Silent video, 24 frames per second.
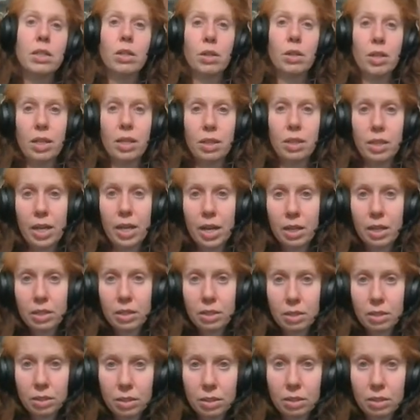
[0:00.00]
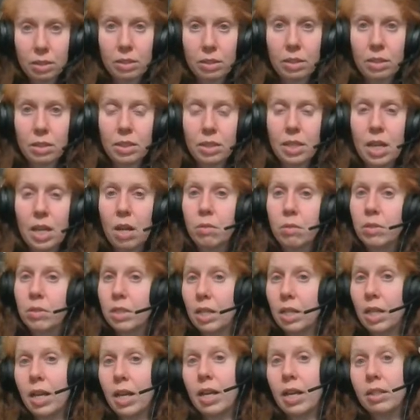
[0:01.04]
Okay, that sounds
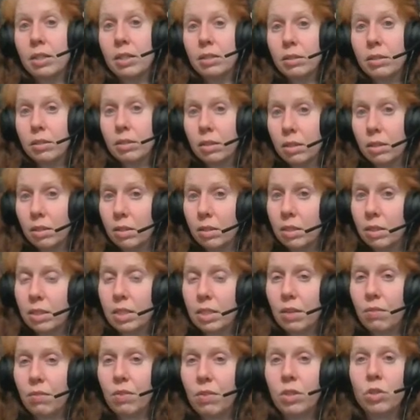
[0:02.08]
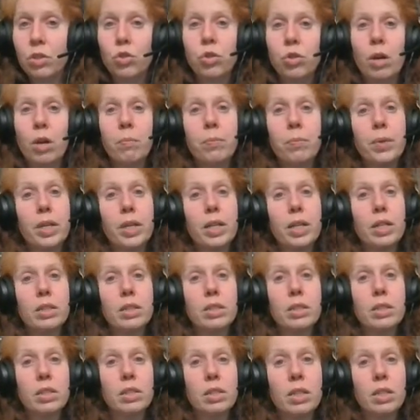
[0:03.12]
like seventh trumpet,